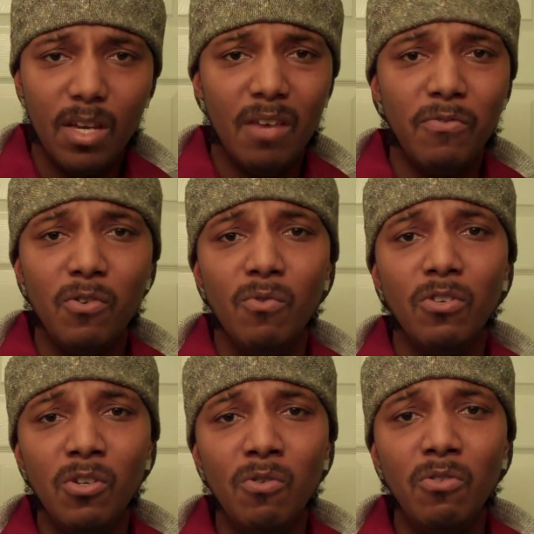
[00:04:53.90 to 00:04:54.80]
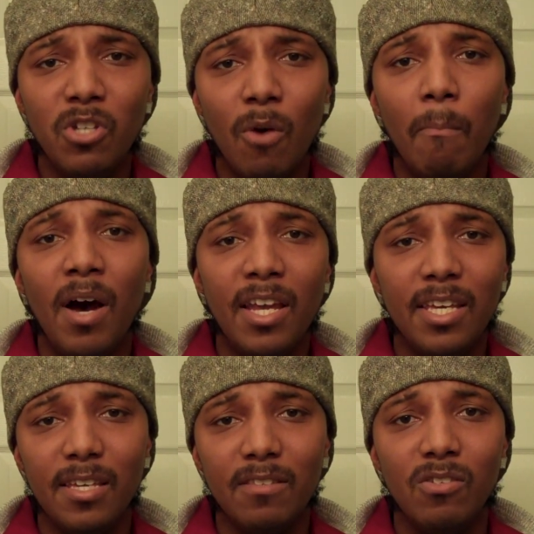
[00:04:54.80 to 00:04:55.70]
If you use your
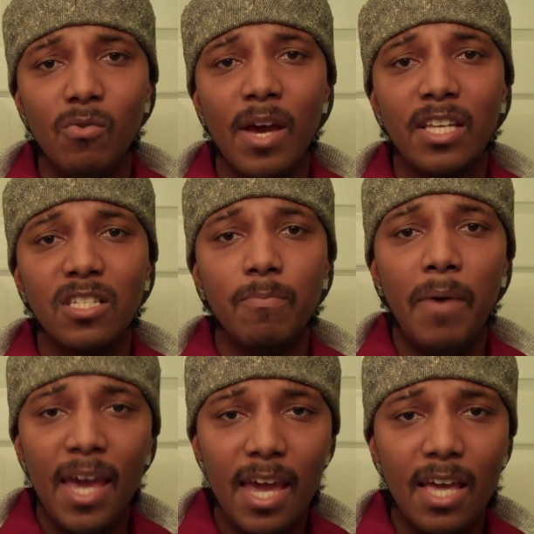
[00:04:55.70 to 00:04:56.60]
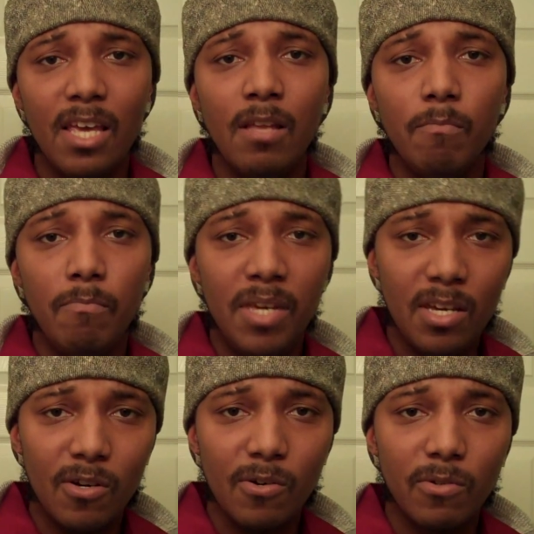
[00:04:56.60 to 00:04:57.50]
money to expand and
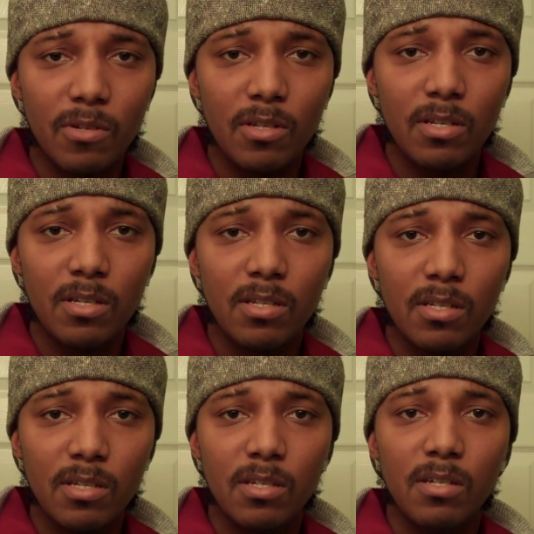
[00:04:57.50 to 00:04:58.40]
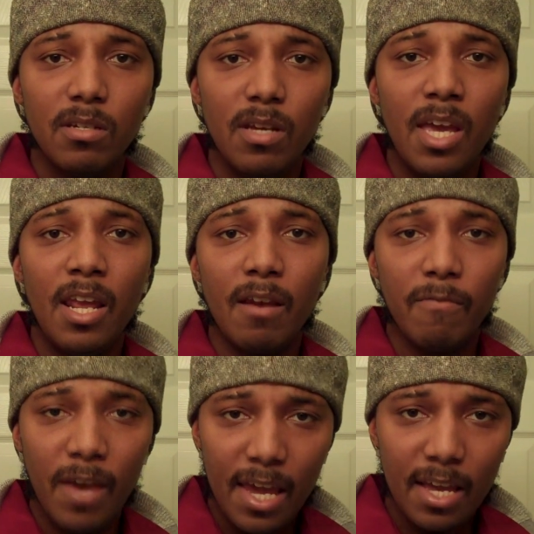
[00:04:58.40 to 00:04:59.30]
build in
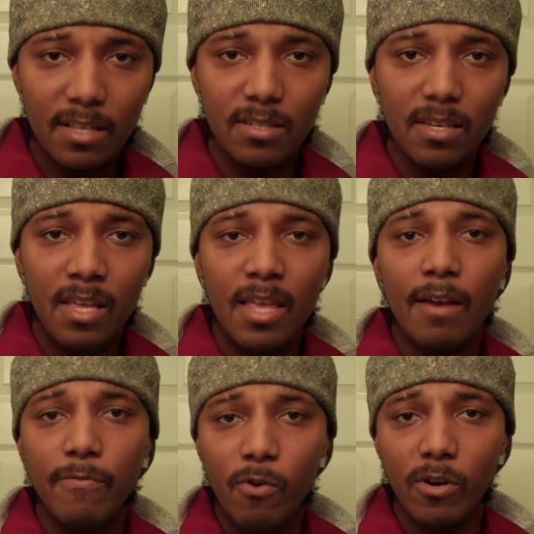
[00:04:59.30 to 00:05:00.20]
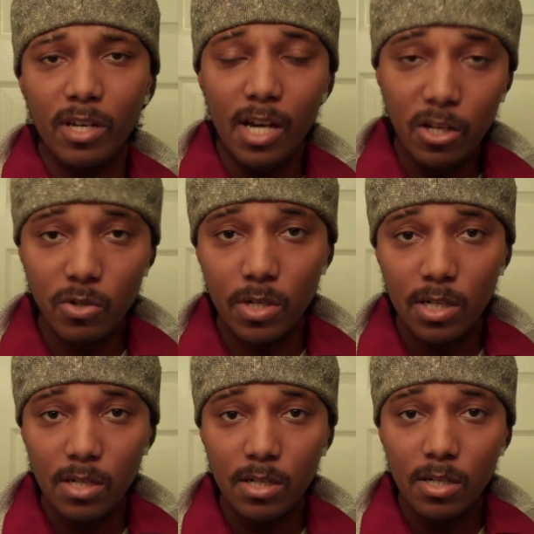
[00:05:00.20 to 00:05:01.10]
advance in that foreign country,
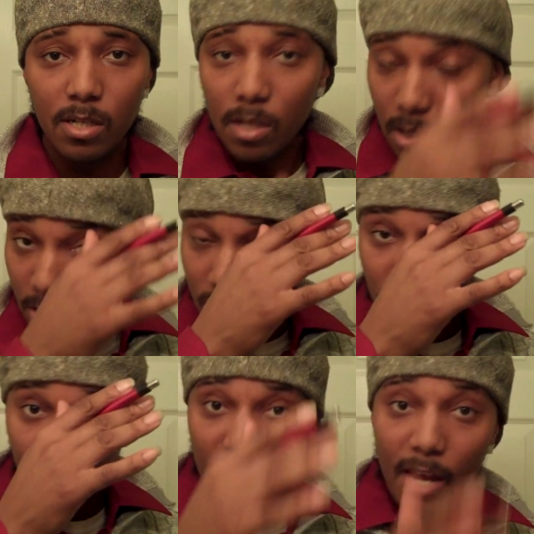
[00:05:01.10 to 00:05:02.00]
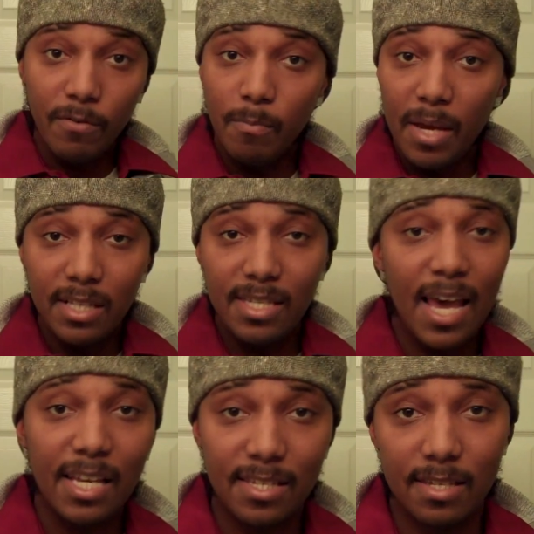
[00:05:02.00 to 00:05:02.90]
you don't have to pay
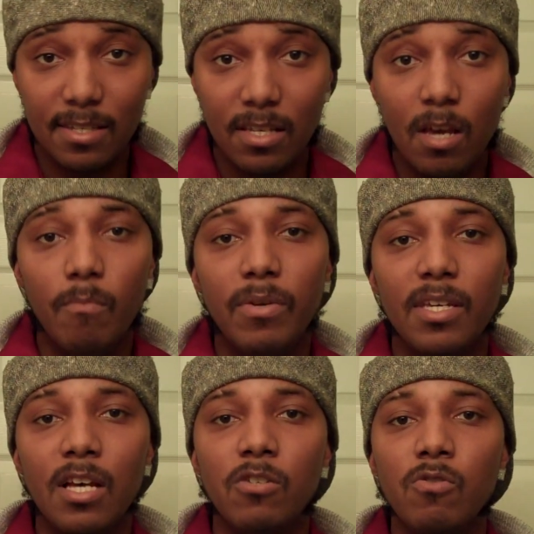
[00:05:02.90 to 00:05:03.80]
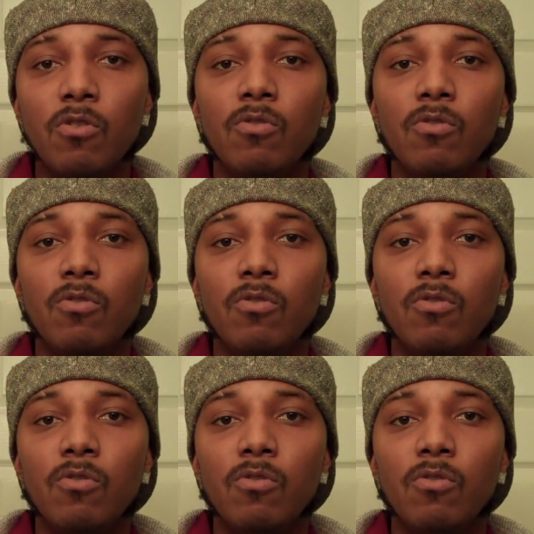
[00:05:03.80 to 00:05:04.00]
taxes because you're